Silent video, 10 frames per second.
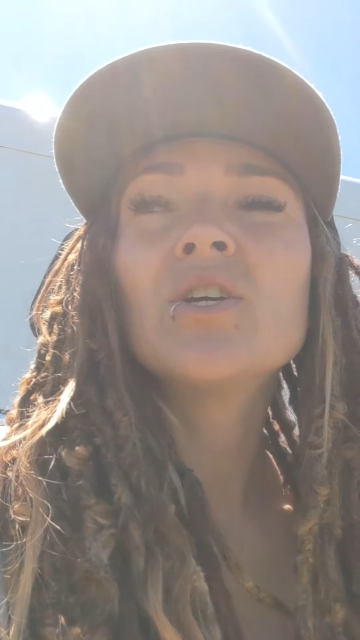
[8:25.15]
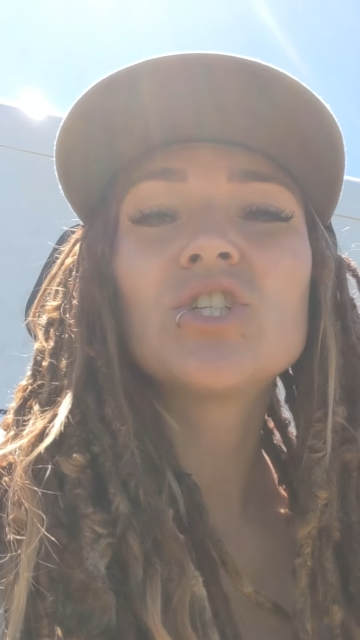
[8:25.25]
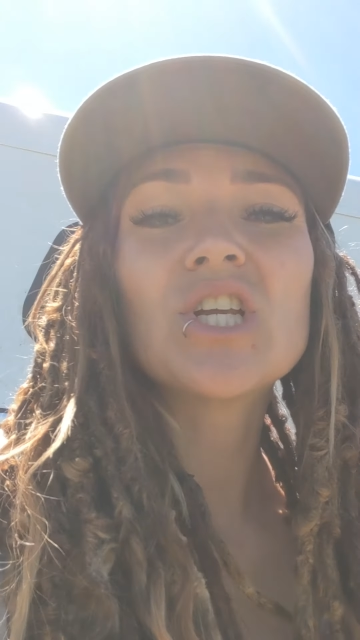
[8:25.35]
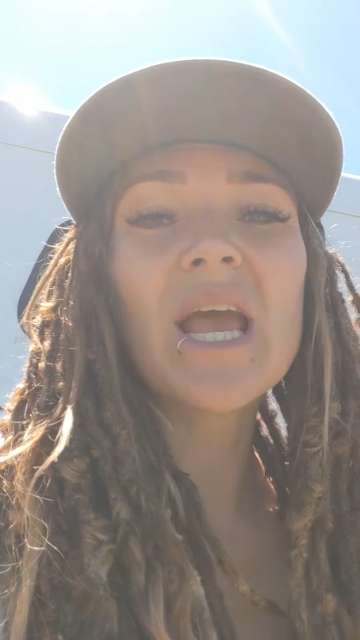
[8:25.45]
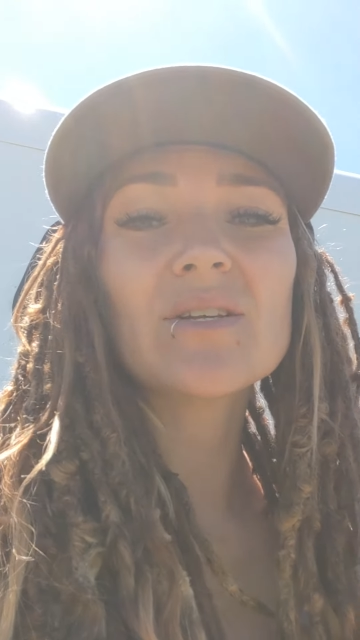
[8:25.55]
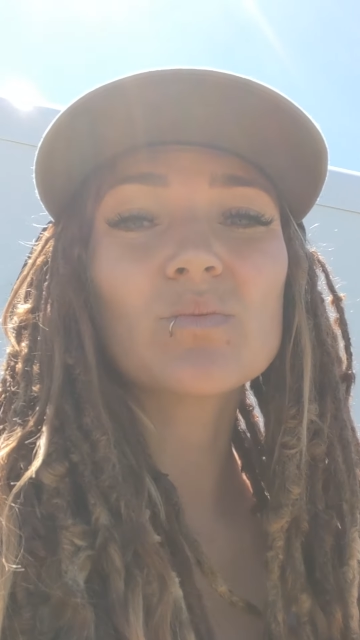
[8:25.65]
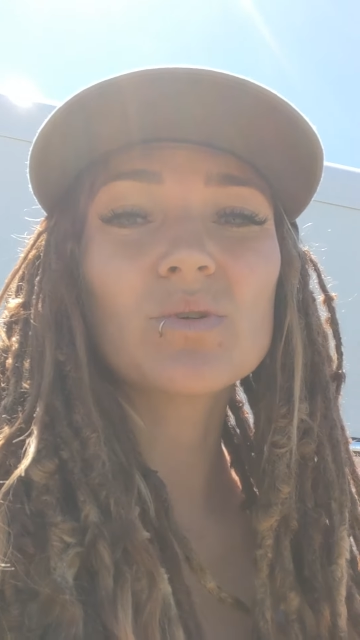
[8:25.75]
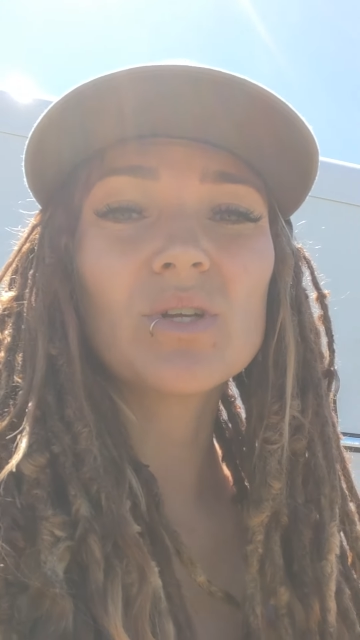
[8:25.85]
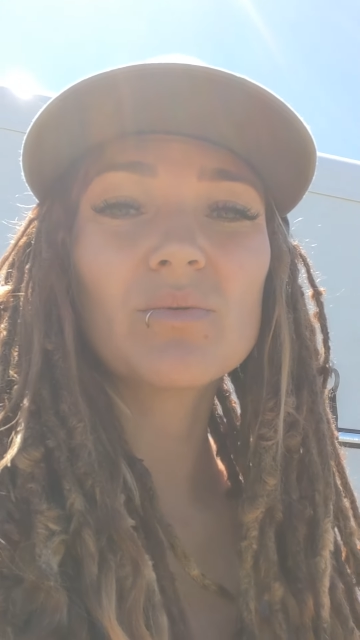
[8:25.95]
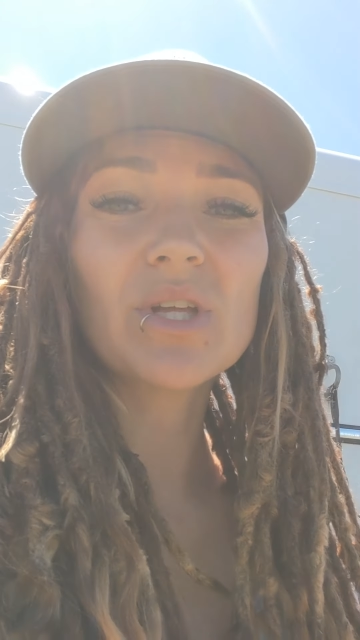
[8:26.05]
She has
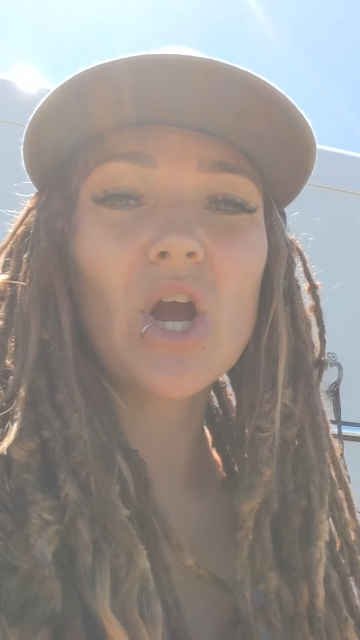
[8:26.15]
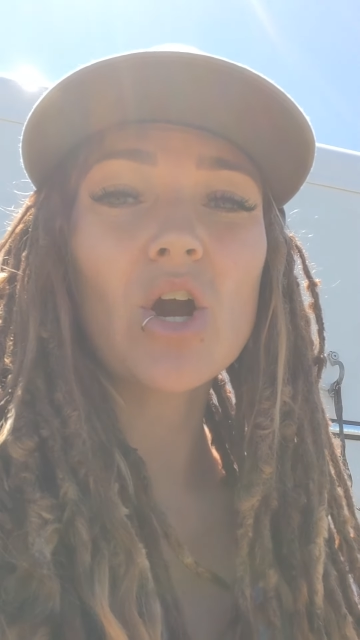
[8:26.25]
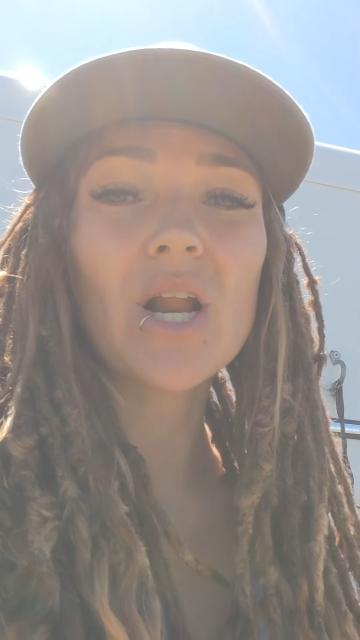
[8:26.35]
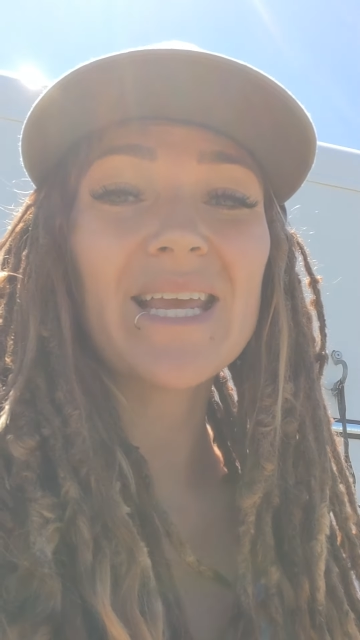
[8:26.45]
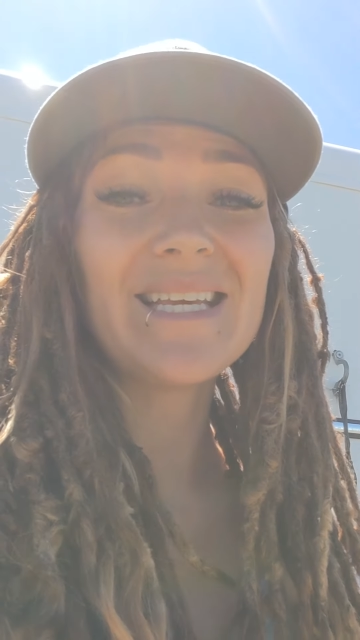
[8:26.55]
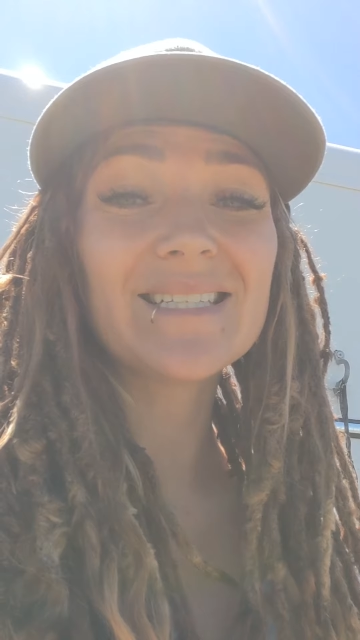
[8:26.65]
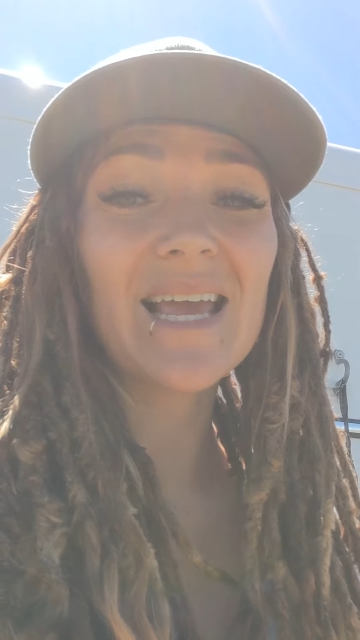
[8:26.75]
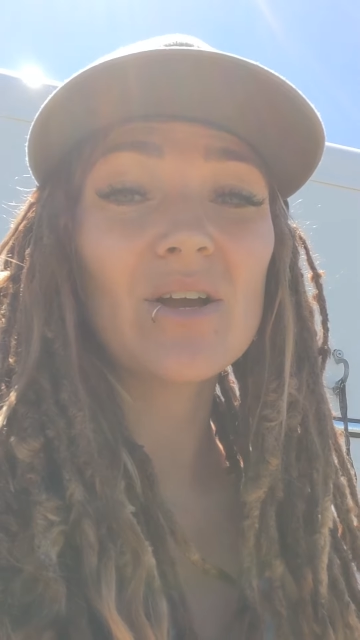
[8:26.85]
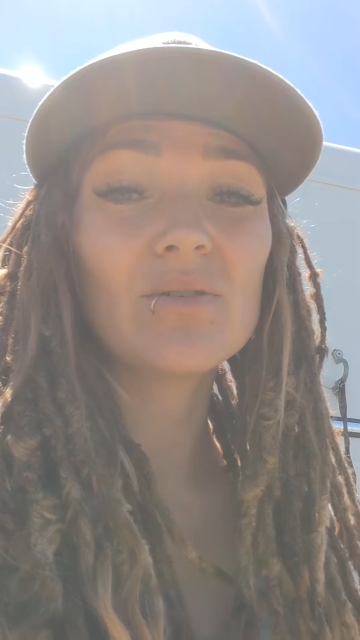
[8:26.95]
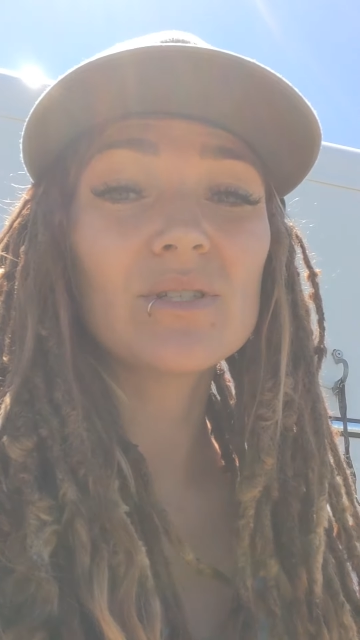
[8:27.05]
really, really hard heat
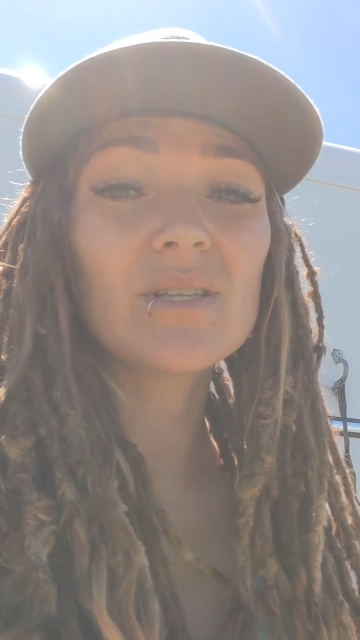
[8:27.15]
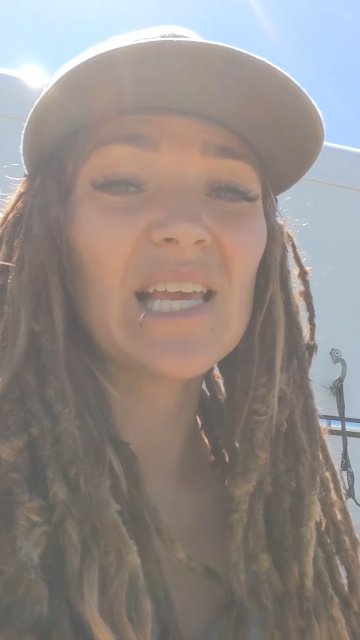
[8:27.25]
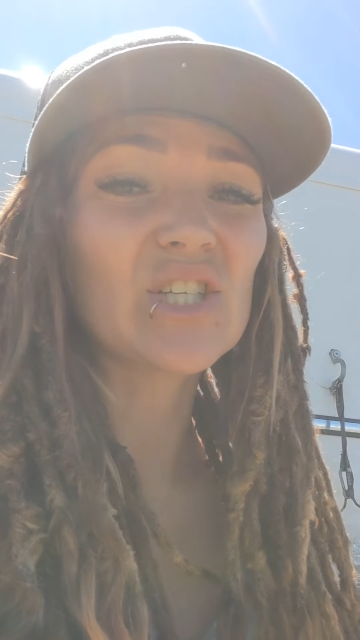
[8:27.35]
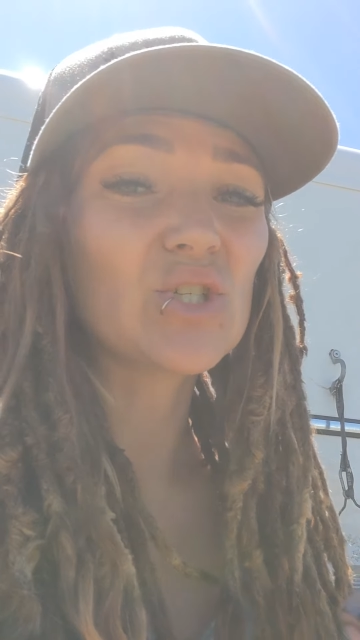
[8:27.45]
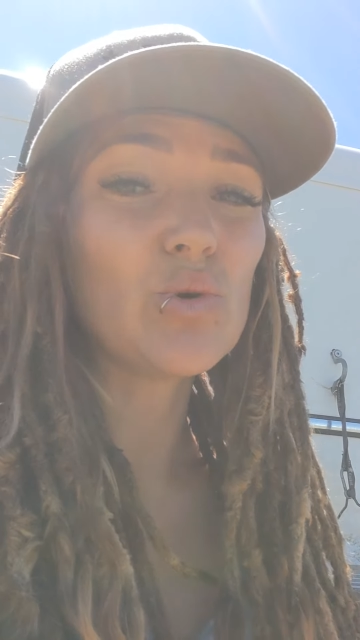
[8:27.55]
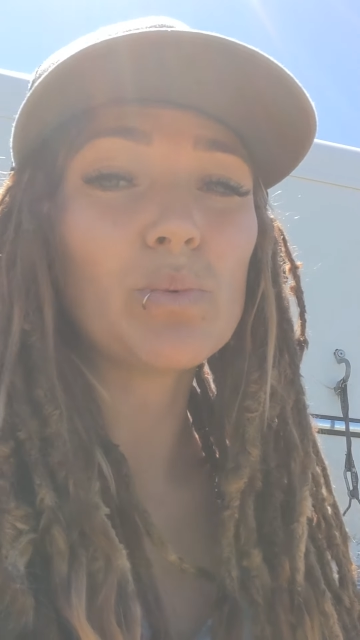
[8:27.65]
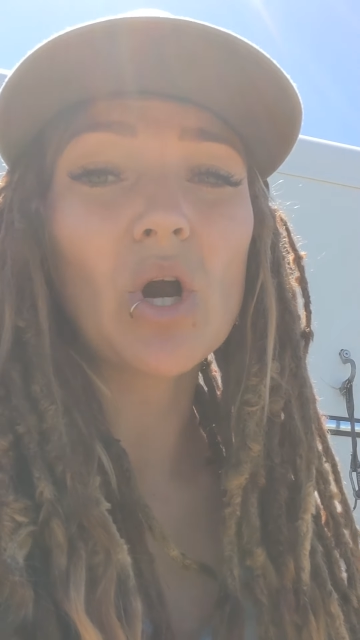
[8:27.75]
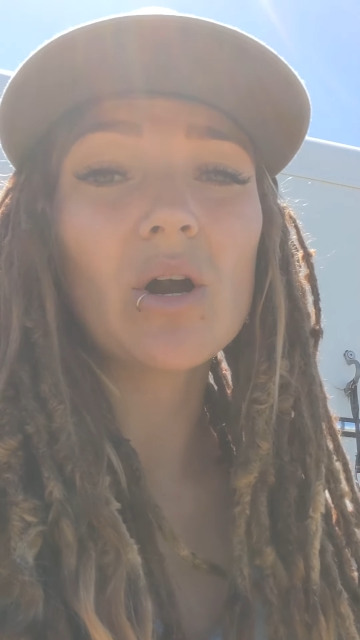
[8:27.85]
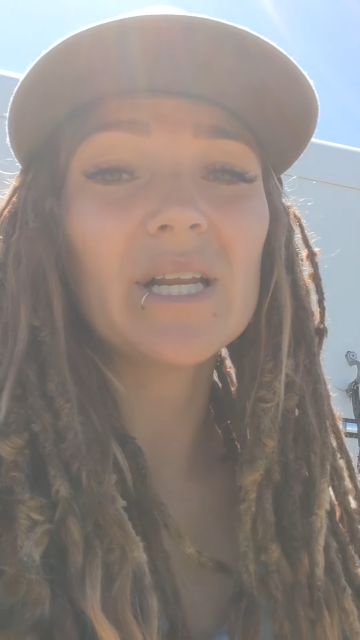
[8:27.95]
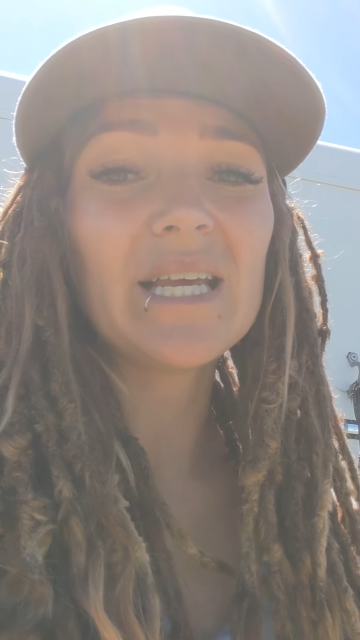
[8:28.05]
cycles, like super
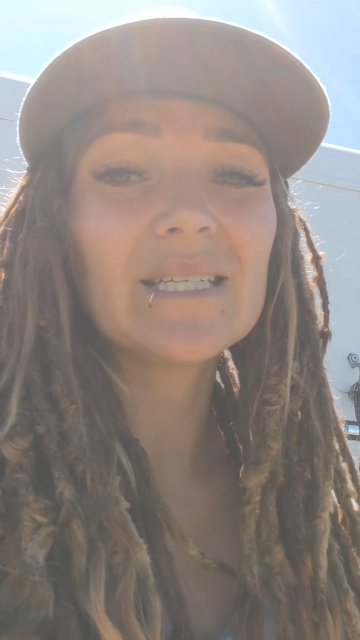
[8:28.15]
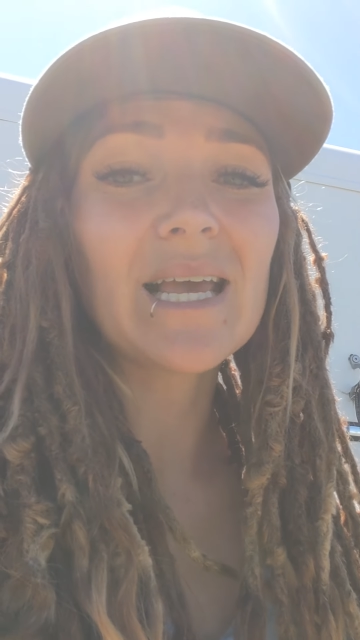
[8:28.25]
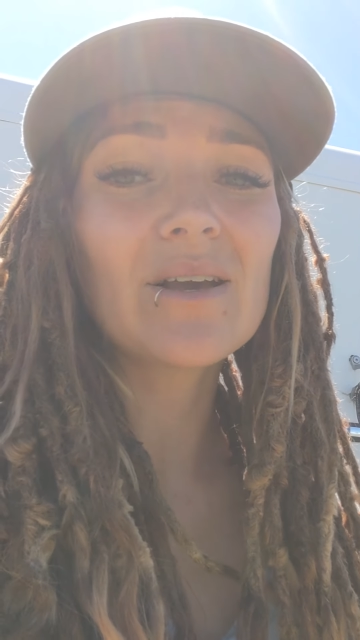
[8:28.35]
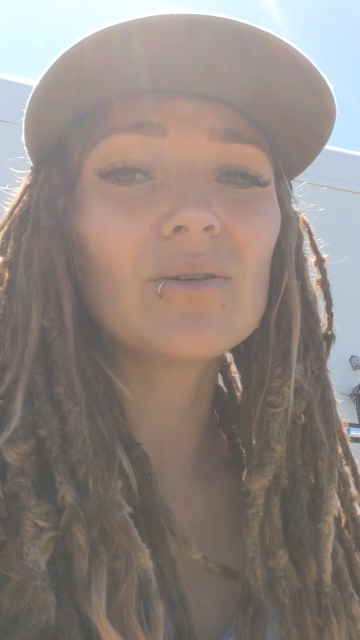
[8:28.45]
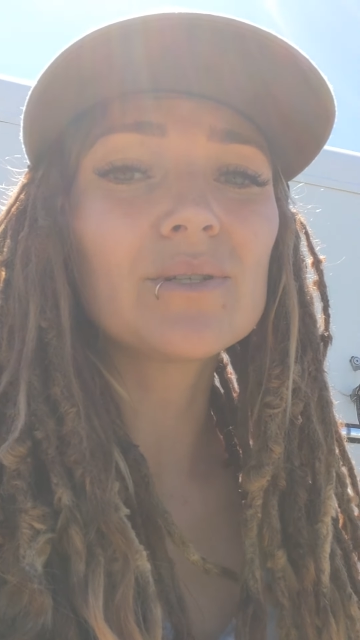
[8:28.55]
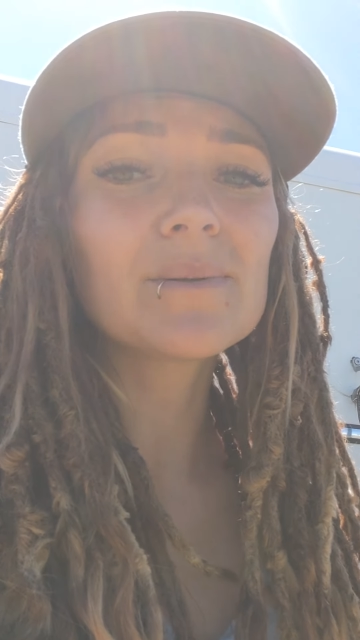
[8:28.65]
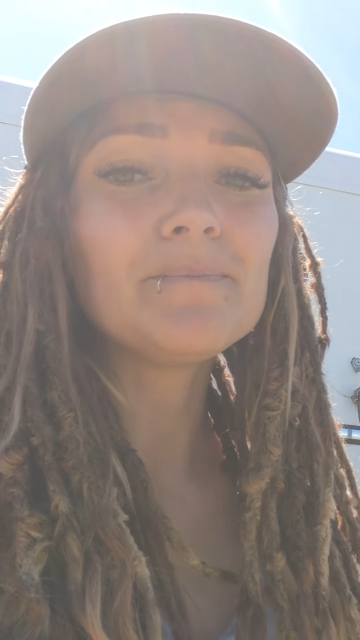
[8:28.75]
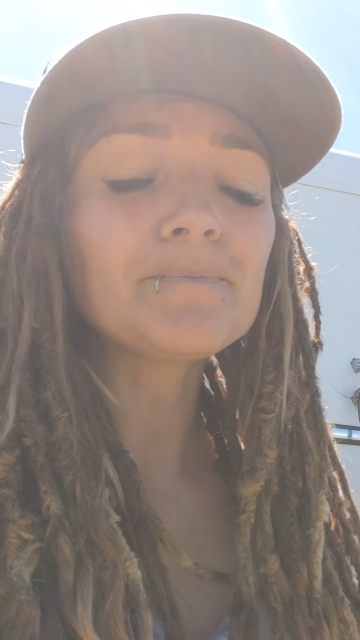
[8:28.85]
hard heat cycles,